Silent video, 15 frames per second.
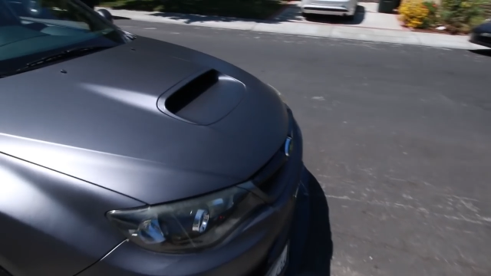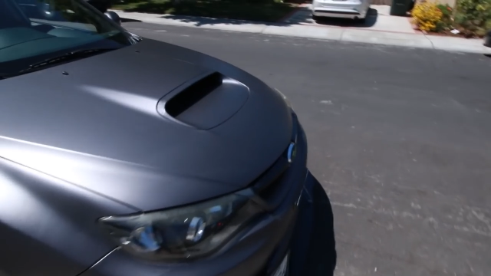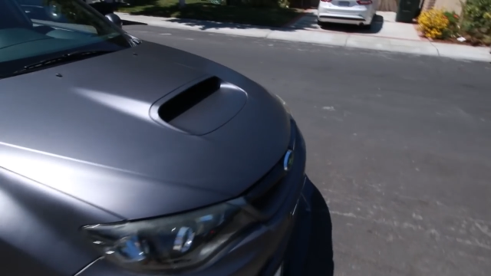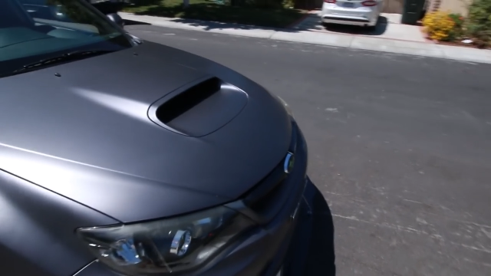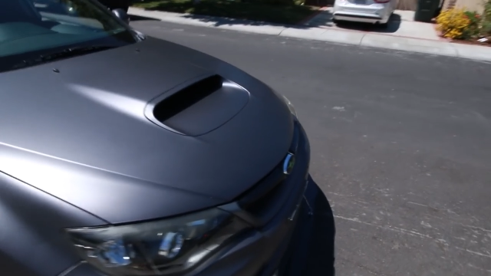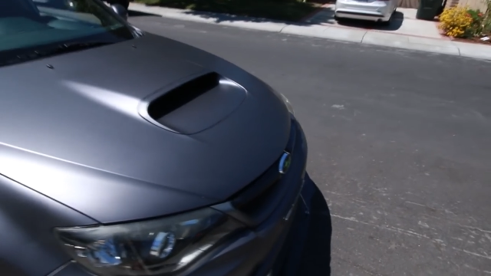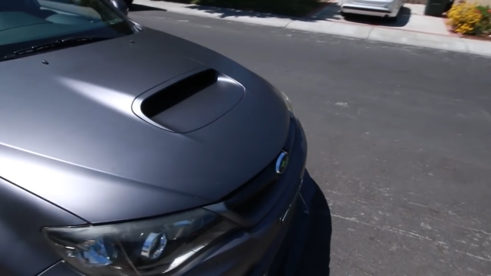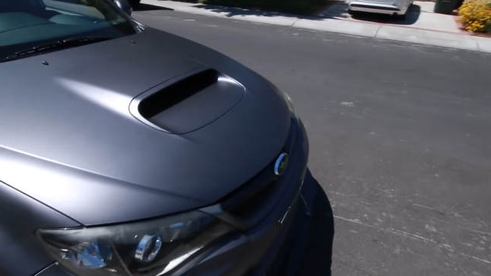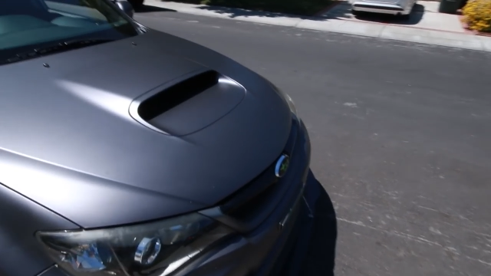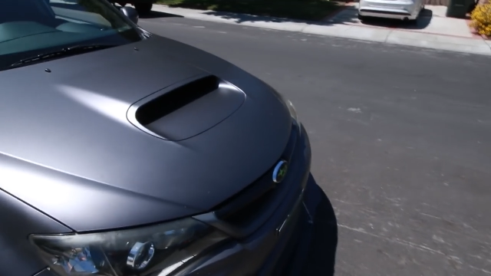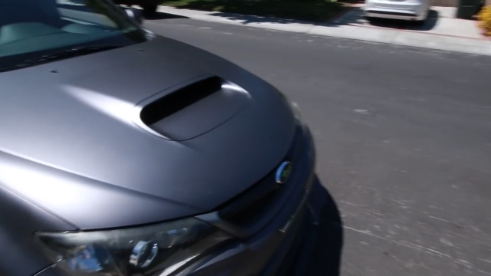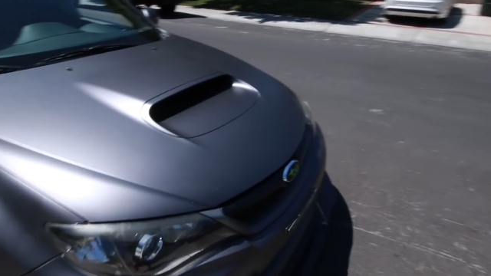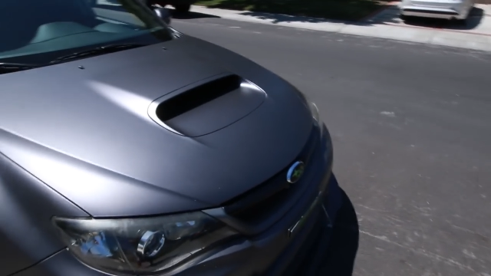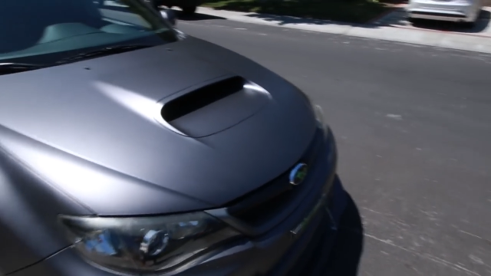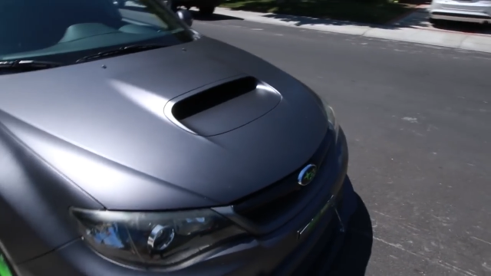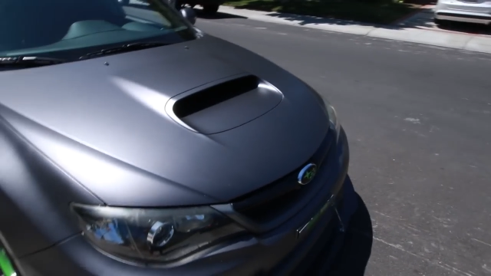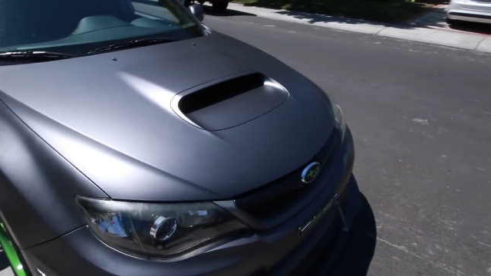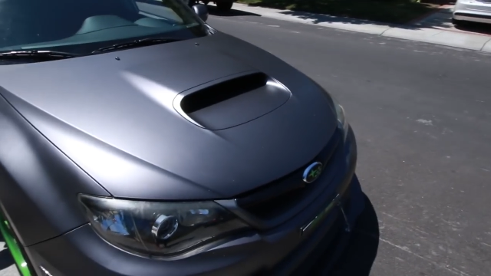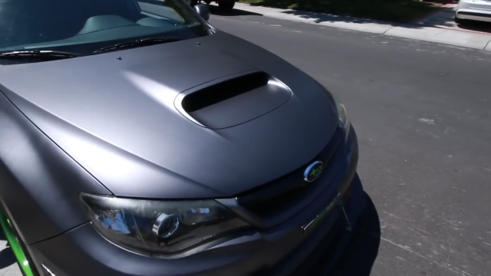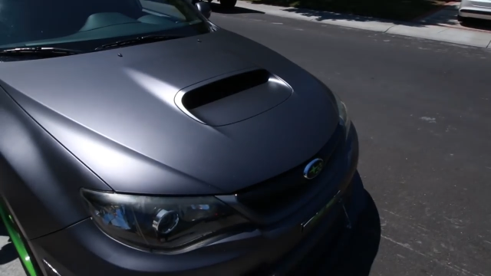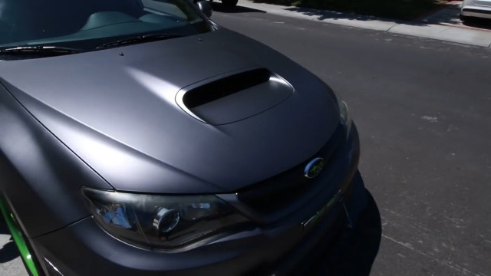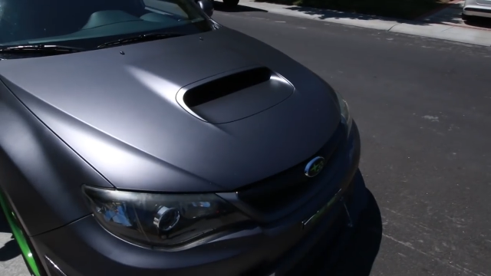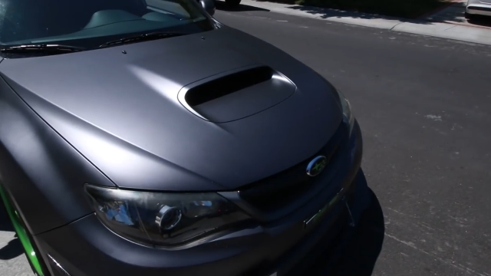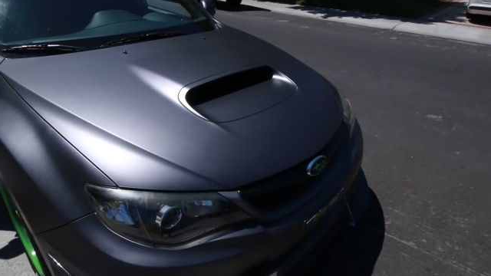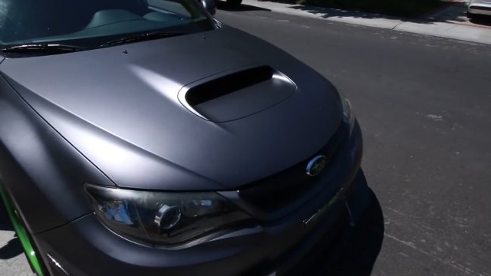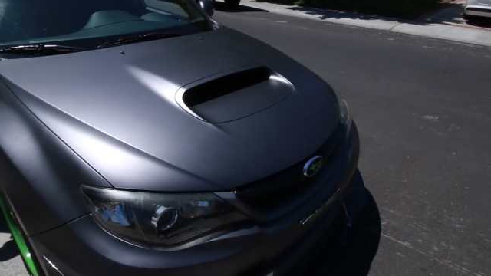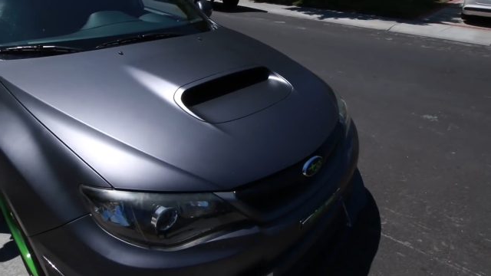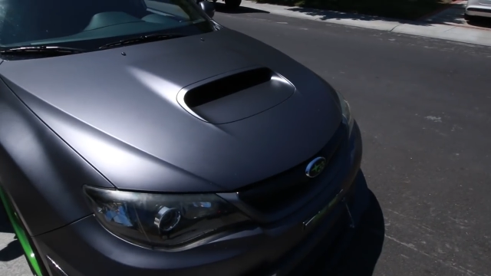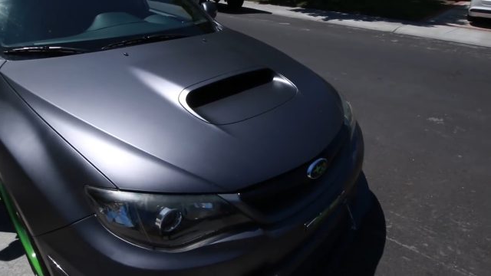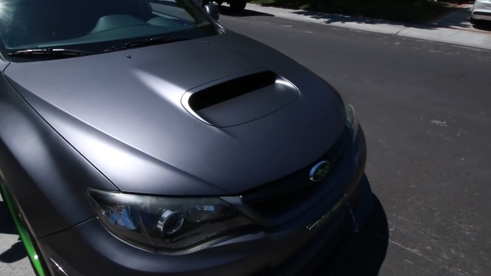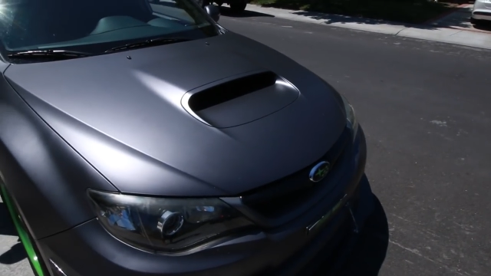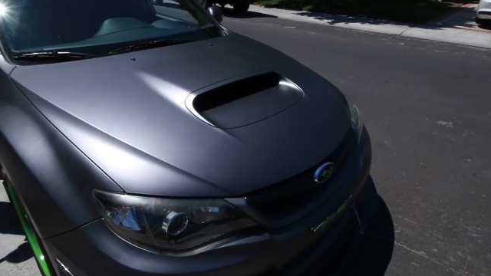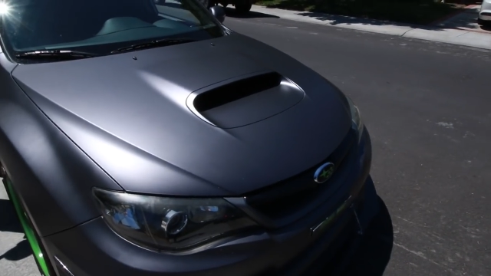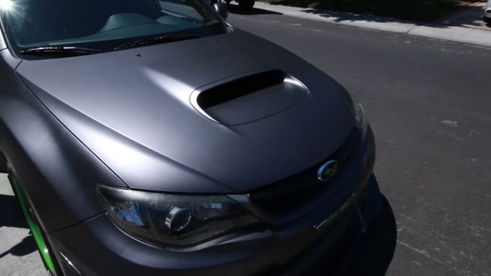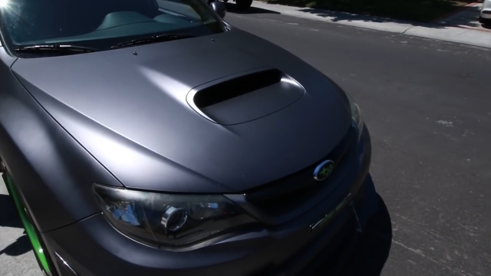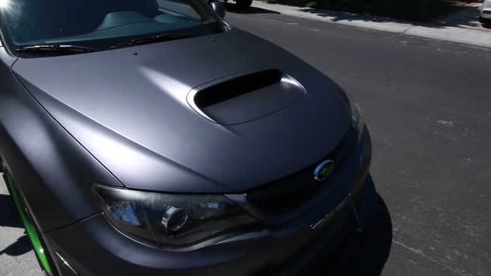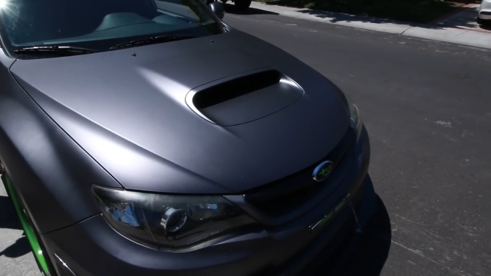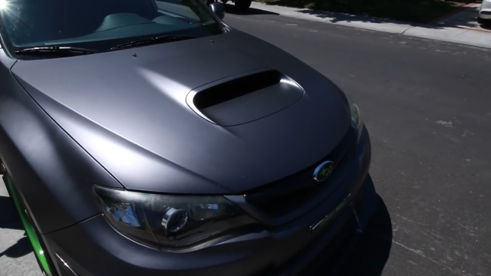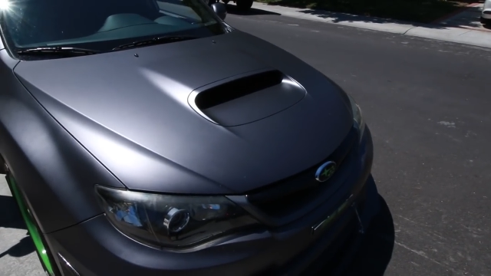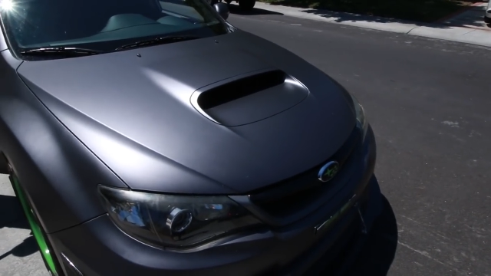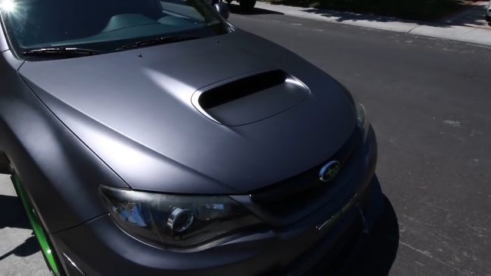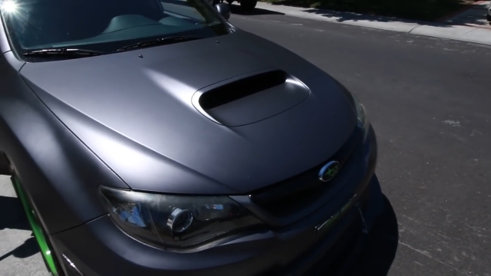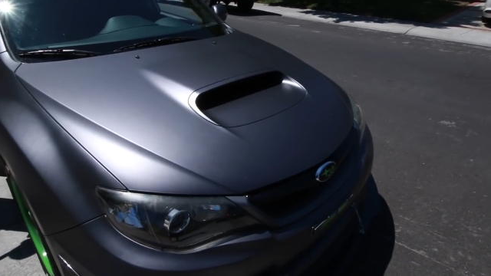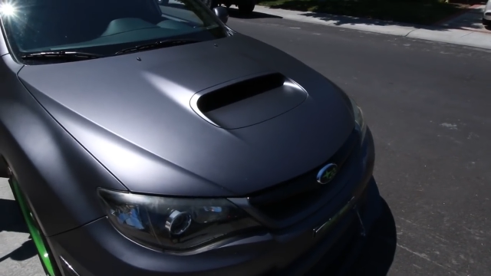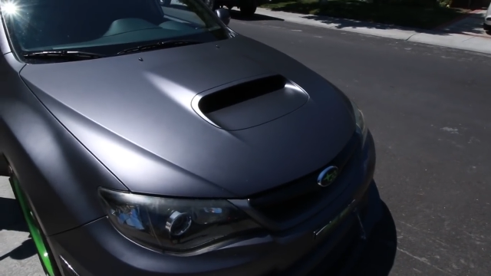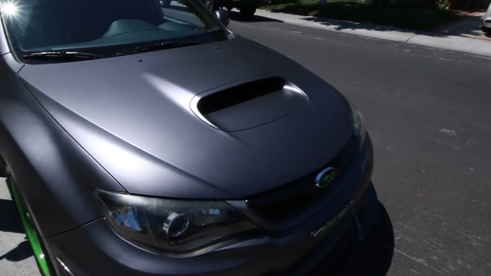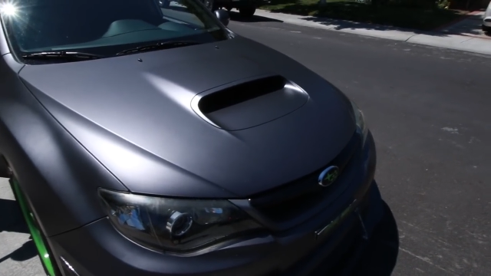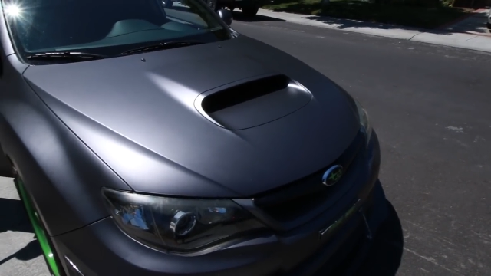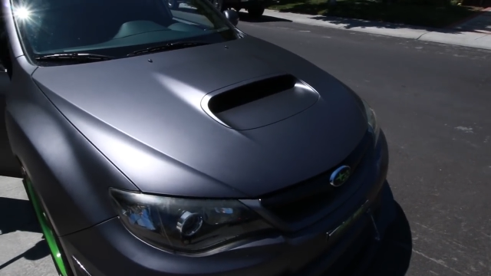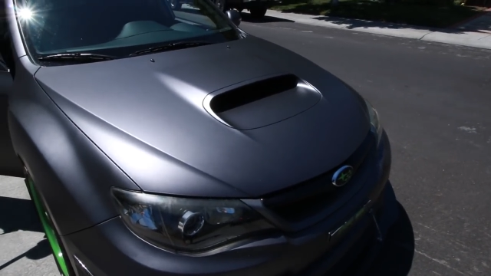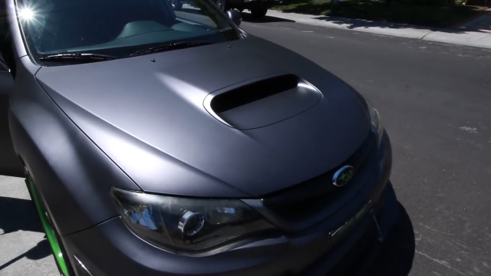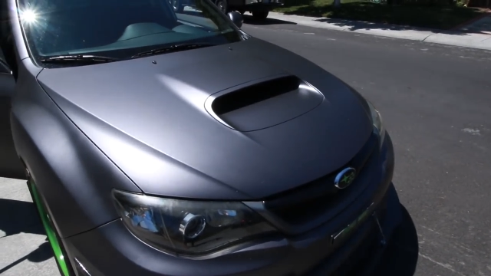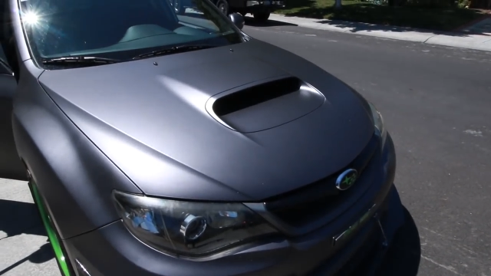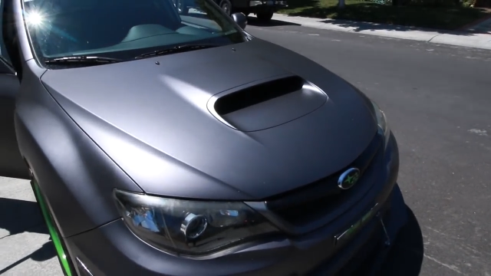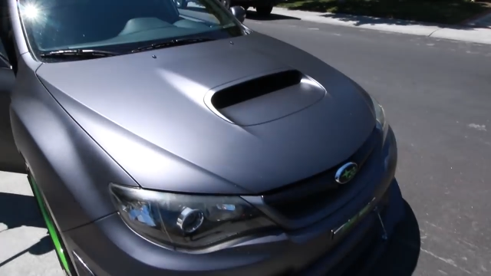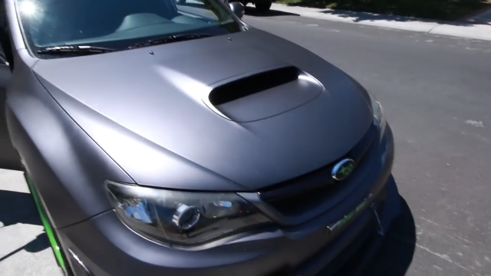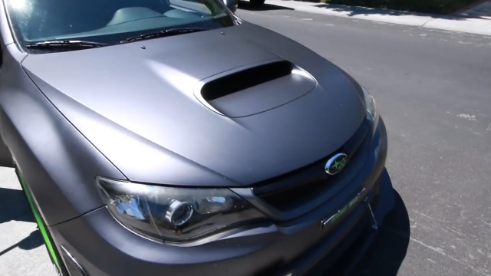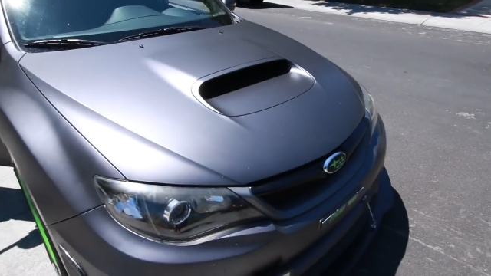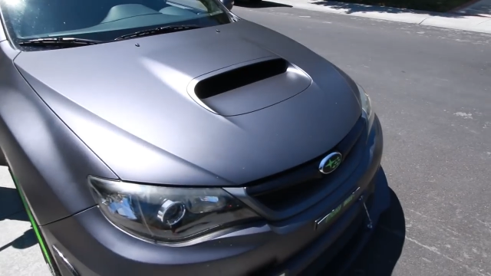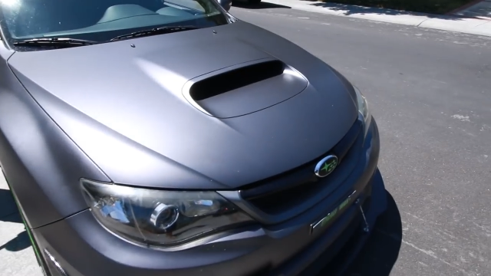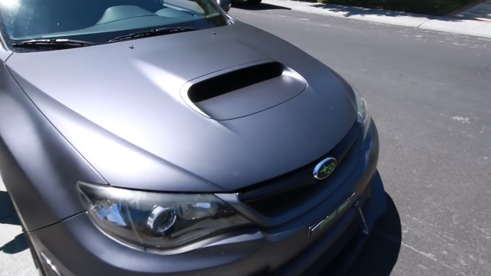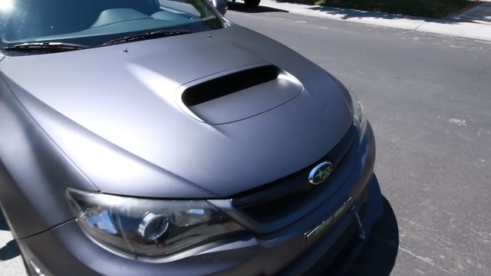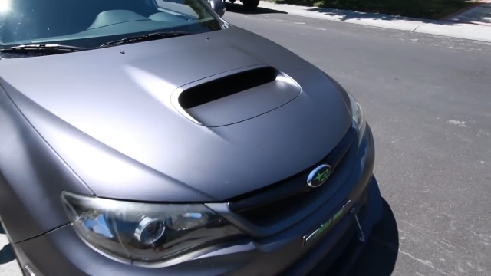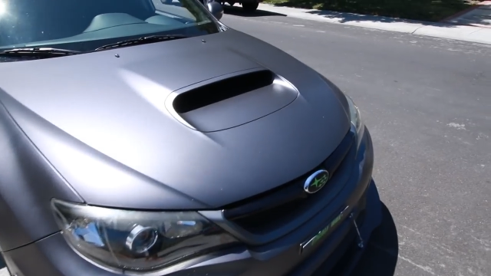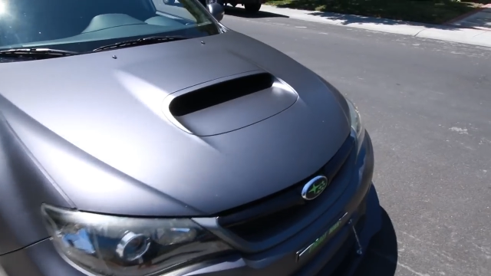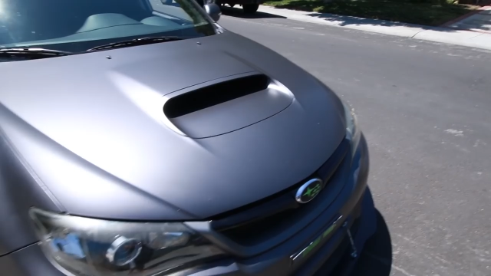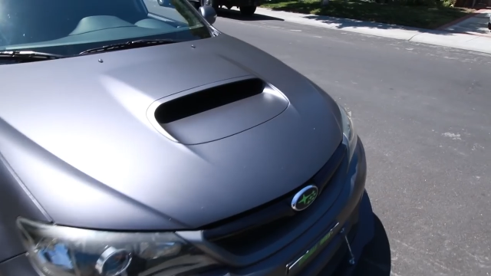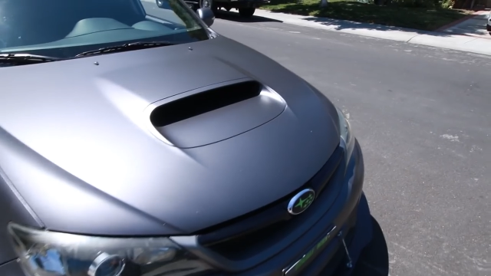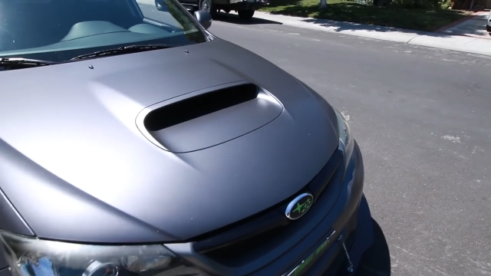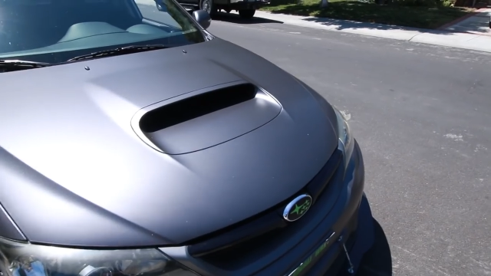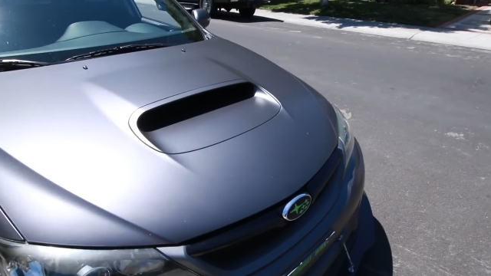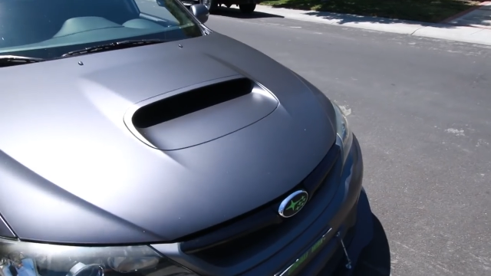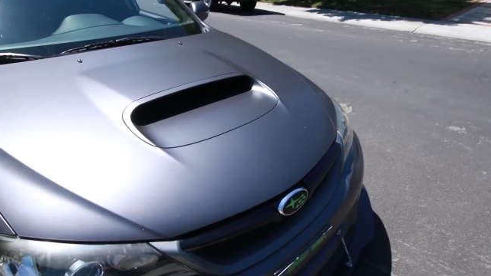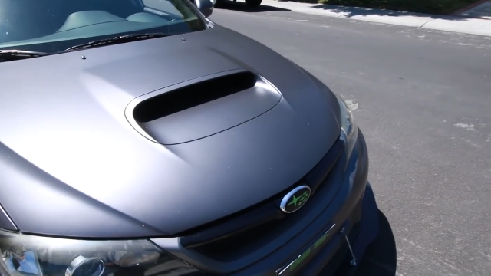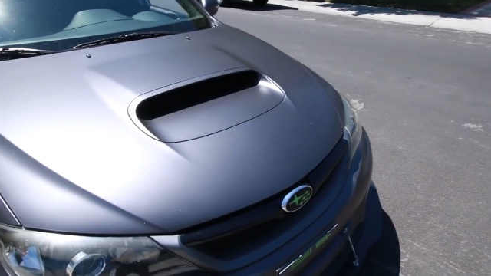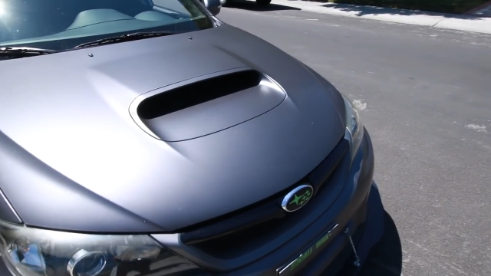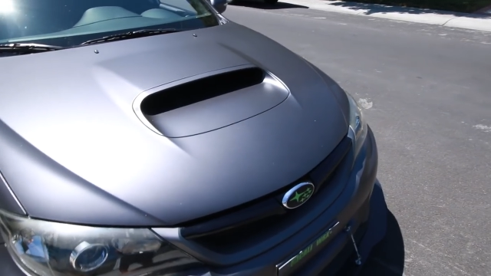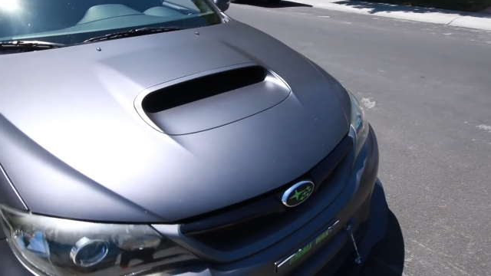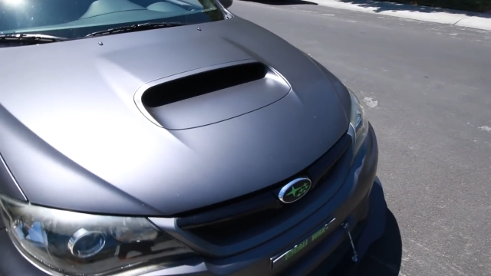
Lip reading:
Nobody's mouth can be seen.